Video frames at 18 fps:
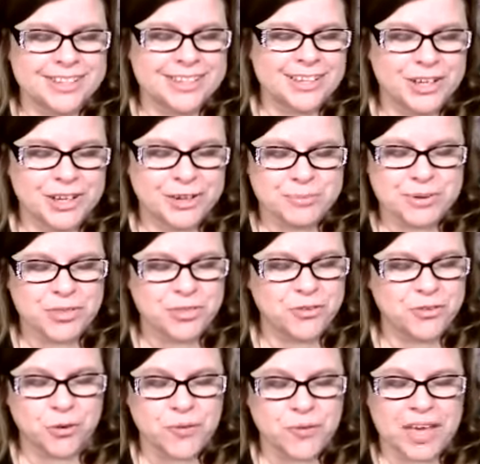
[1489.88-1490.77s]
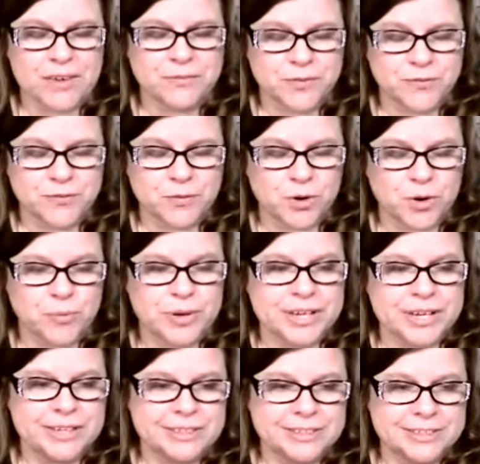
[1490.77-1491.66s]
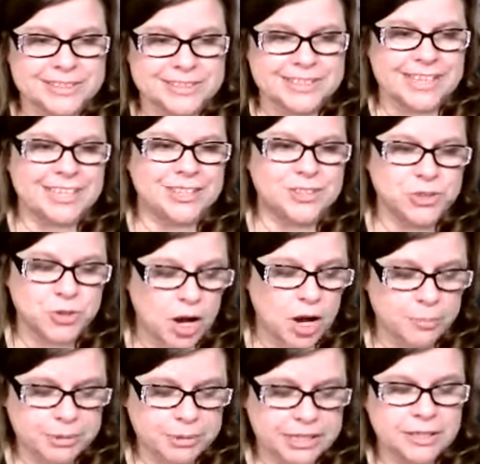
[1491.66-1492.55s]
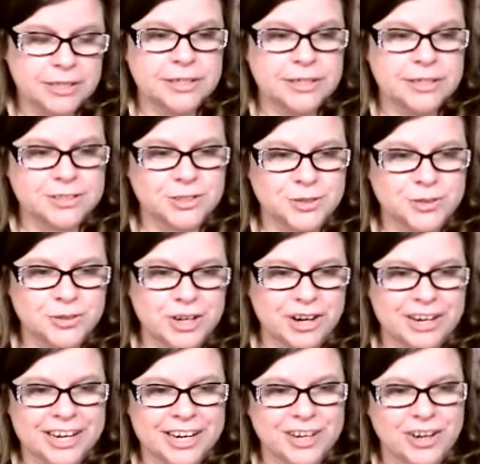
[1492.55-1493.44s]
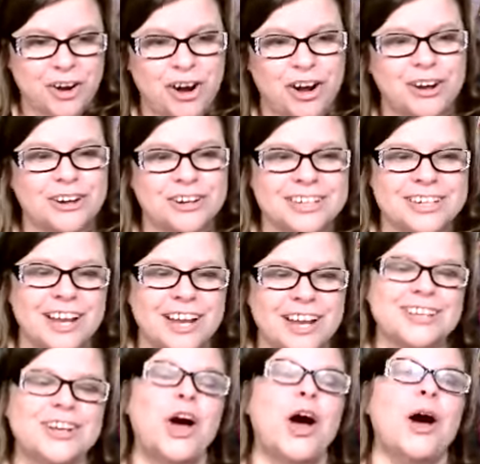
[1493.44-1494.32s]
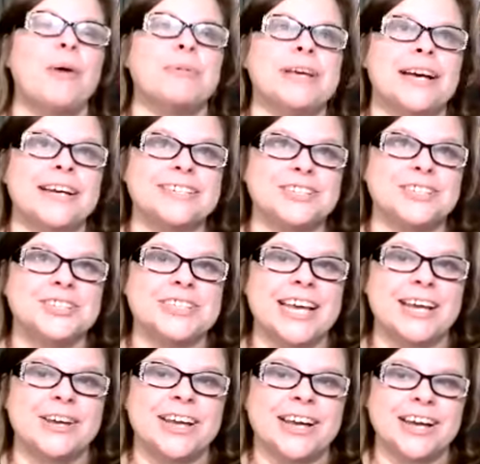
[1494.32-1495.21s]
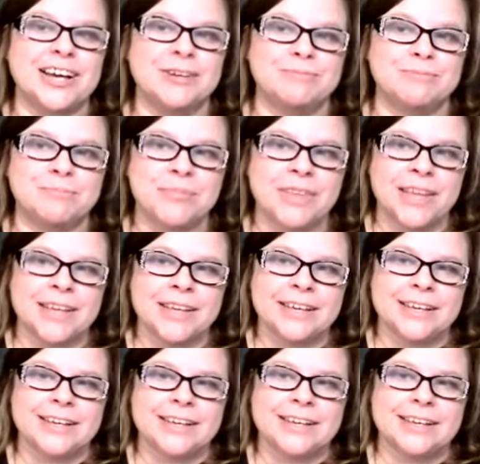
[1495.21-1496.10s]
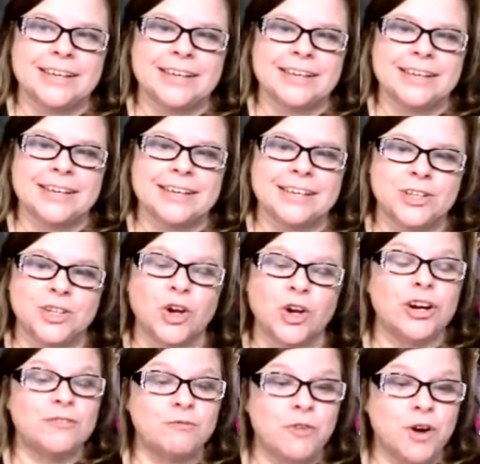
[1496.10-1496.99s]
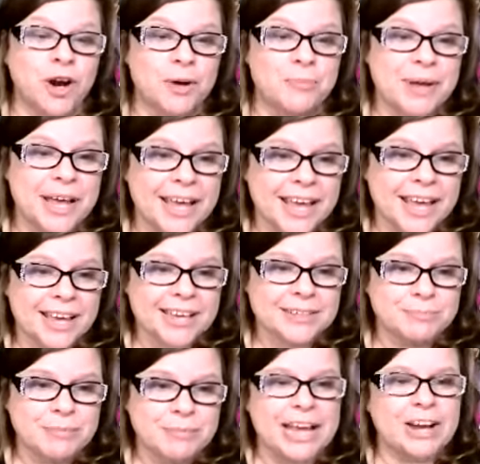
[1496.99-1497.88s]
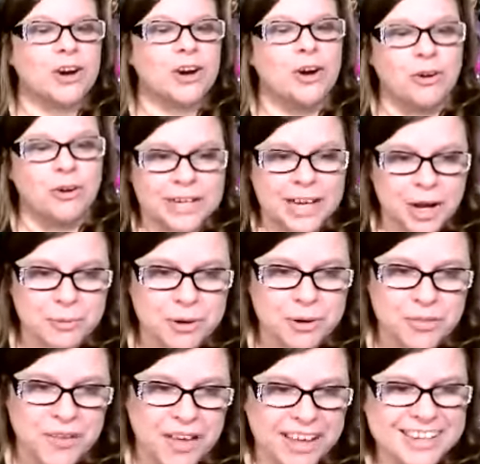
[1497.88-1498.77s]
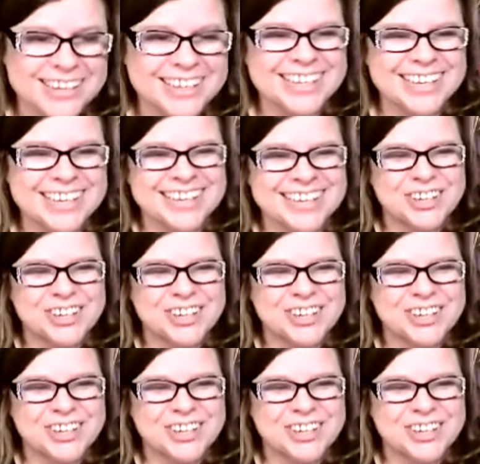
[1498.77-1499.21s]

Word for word: uh, been so thankful for we decided to copy to our and our not copy i should say um, learn from and make our own. How about that?